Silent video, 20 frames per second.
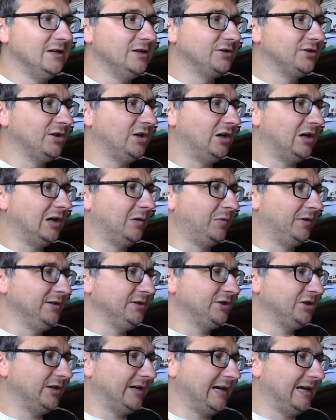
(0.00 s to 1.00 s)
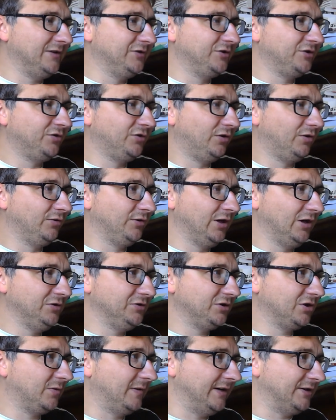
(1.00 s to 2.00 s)
So I want you to answer all
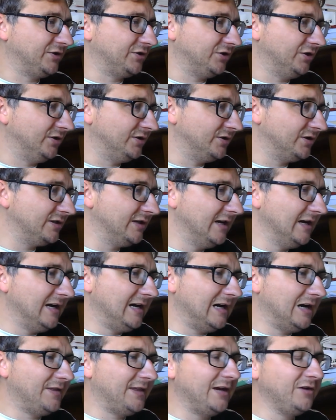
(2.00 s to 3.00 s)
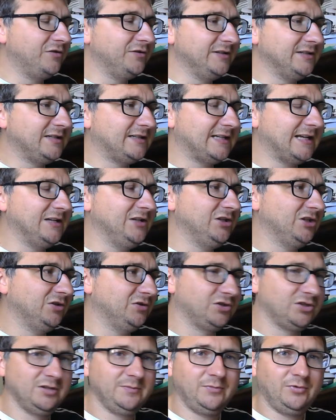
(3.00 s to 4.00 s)
those questions, and then I'm going to send you
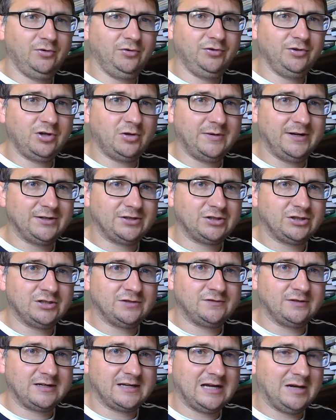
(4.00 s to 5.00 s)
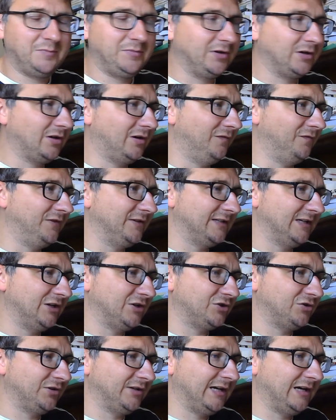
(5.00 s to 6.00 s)
some other questions from Cabinet
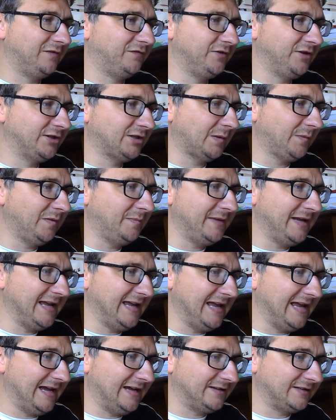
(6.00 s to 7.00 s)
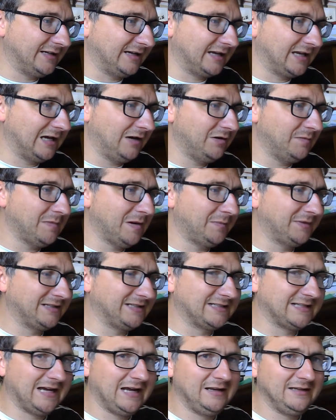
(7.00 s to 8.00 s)
Confidential. Now, from the top of my head, I can't remember
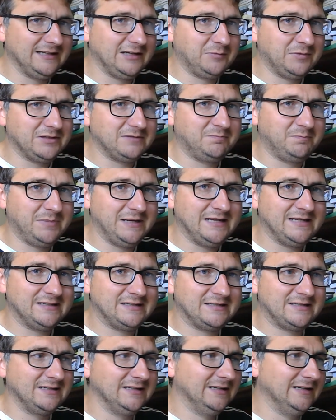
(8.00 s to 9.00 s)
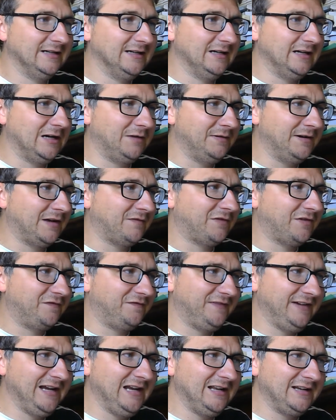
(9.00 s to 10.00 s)
exactly which bits. I mean, I have a
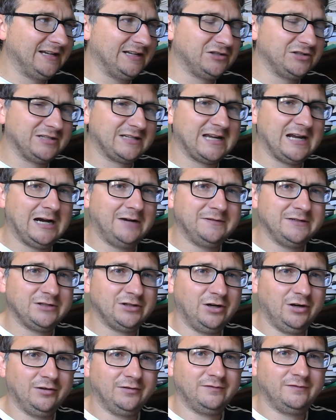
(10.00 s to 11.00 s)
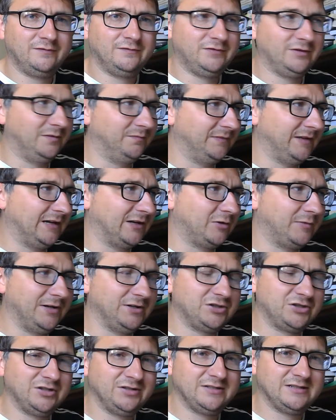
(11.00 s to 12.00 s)
feeling it just carries on from that
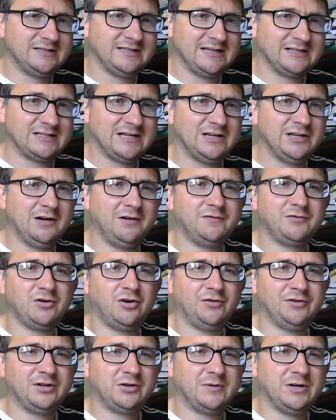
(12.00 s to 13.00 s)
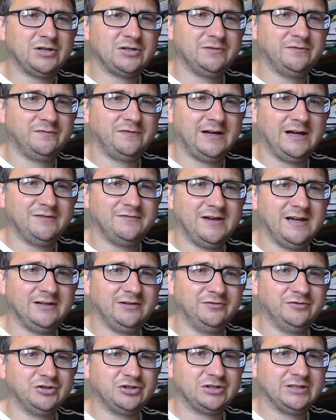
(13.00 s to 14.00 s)
question 6. I know I've called it question 5A
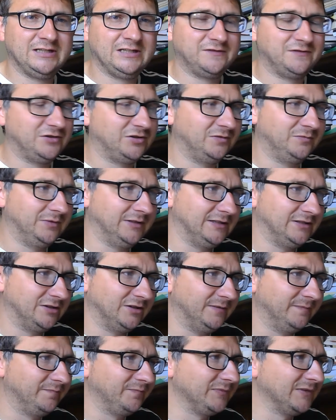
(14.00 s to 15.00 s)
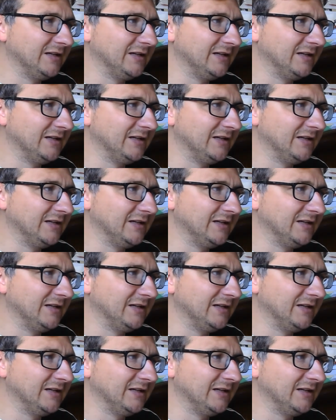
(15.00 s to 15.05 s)
on the sheet for some reason.